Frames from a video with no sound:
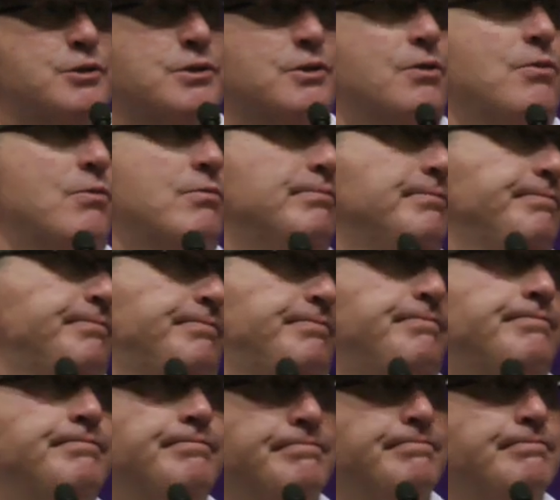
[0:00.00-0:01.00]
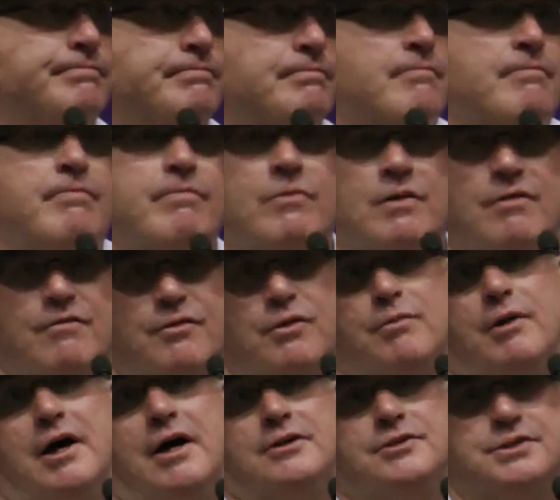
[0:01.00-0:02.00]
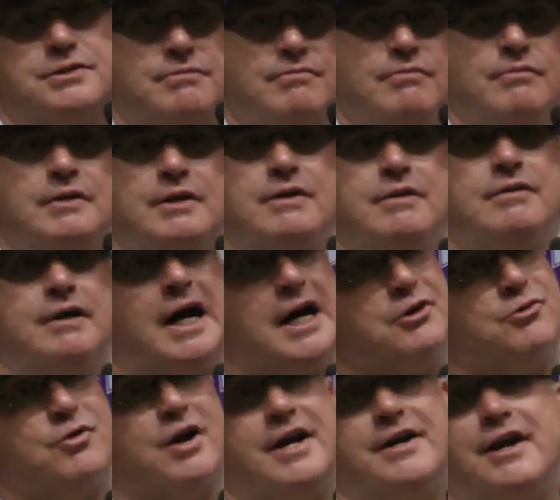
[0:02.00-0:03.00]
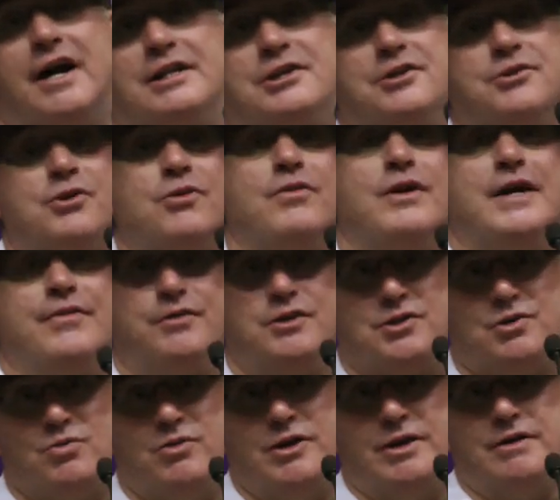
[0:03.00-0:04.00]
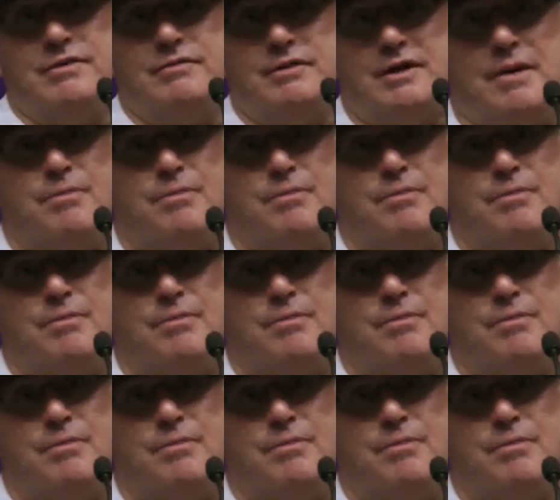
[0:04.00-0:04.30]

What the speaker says: So, from us, I tried not to do that this week.